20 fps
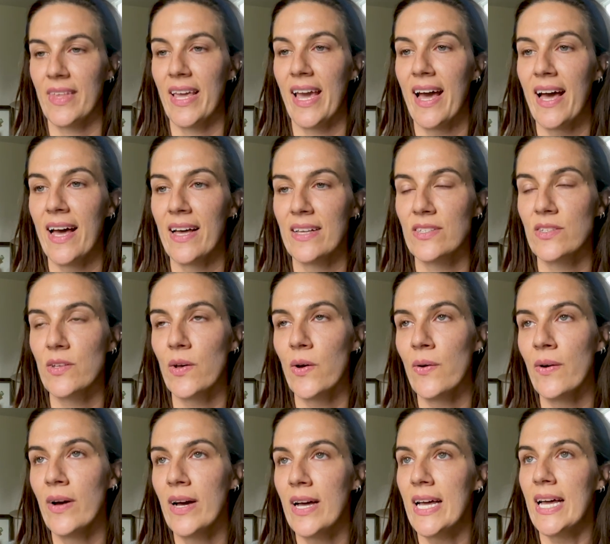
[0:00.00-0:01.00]
Yeah.
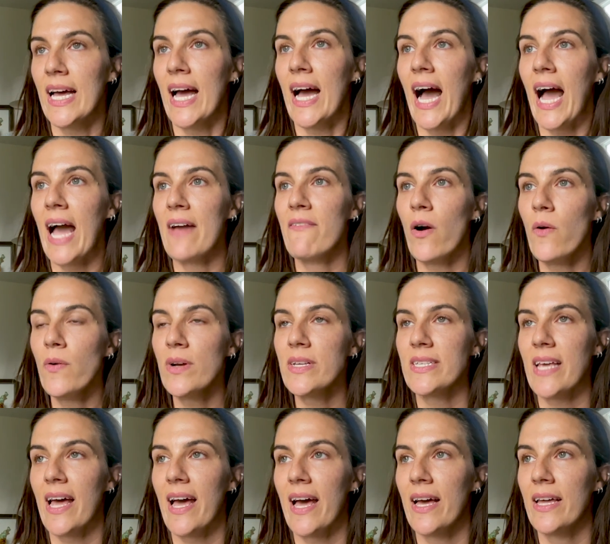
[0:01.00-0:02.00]
So I've always
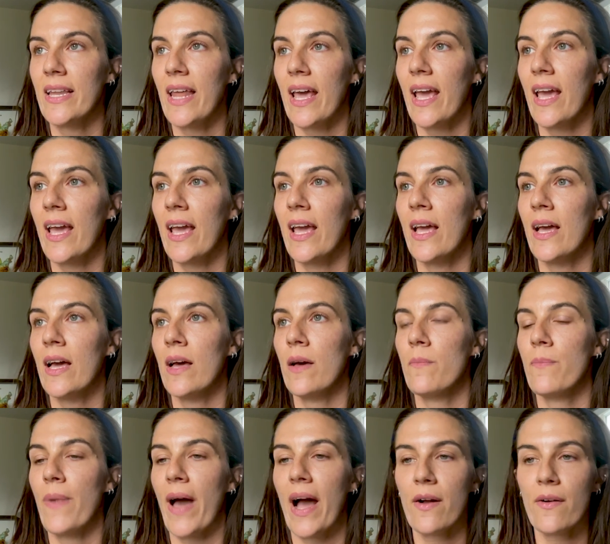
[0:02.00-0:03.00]
had a
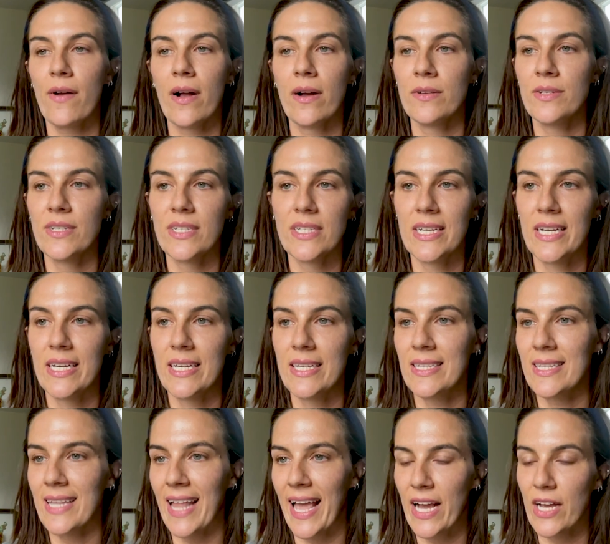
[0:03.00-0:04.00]
background
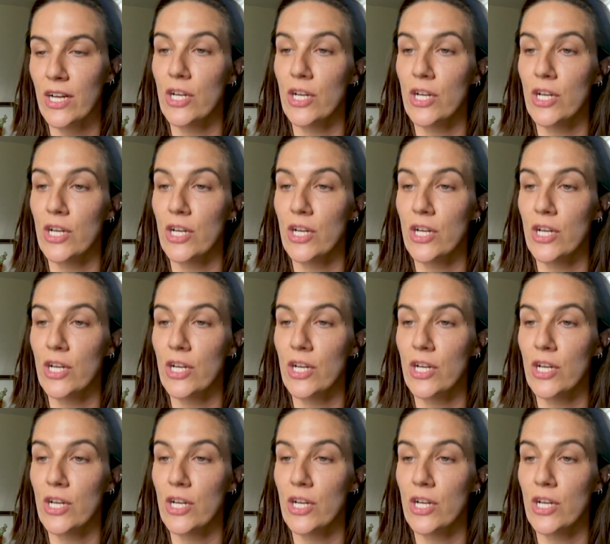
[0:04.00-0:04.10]
in